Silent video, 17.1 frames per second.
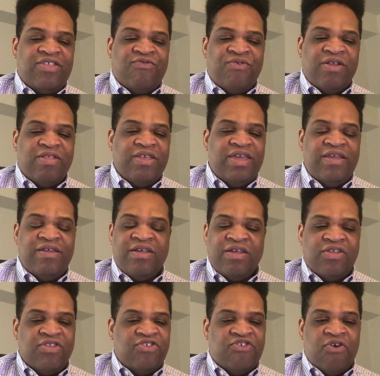really
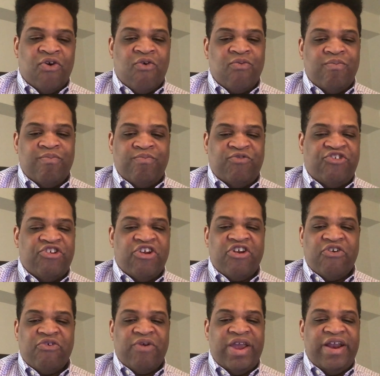don't
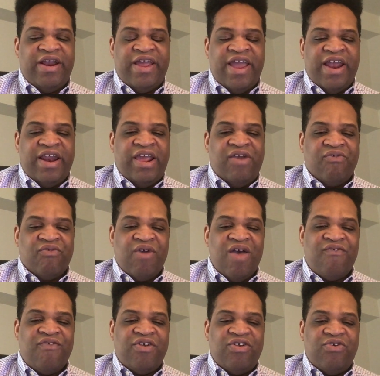generate any
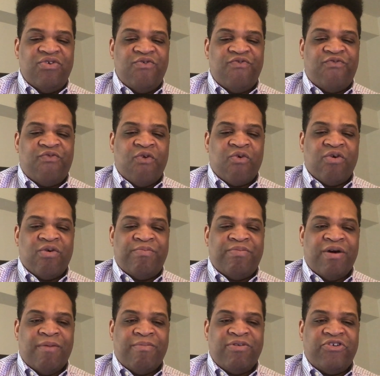revenue for a
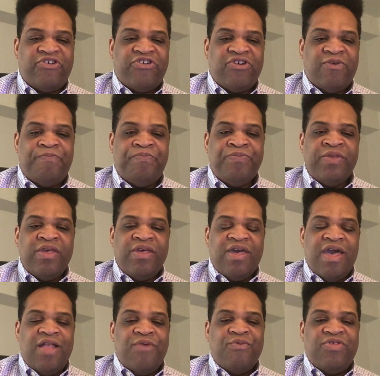publisher.
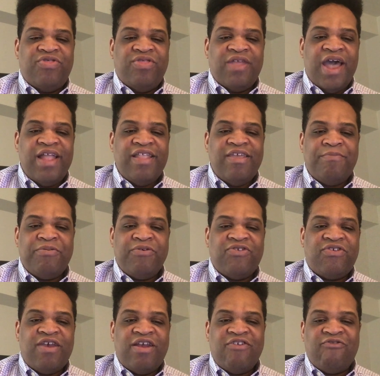And with
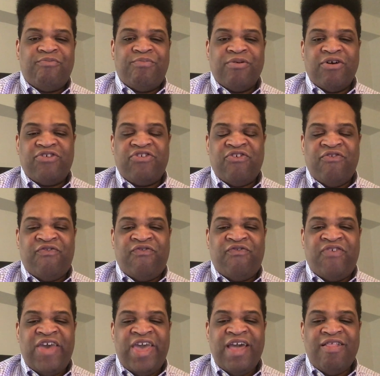90% of books
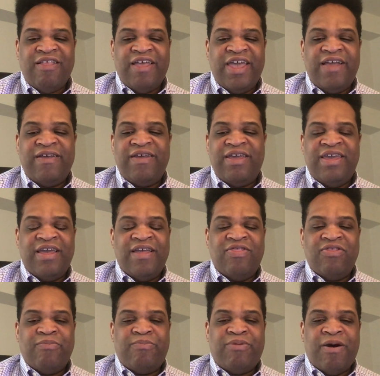failing
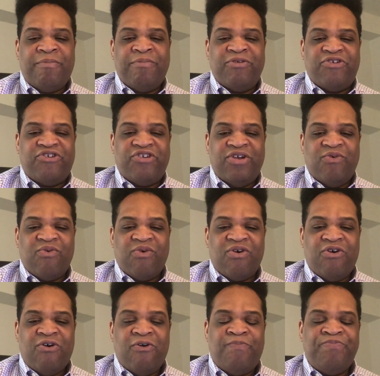in the publishing
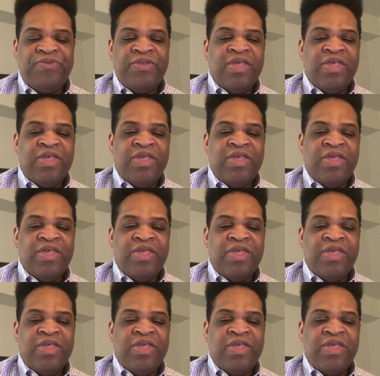world,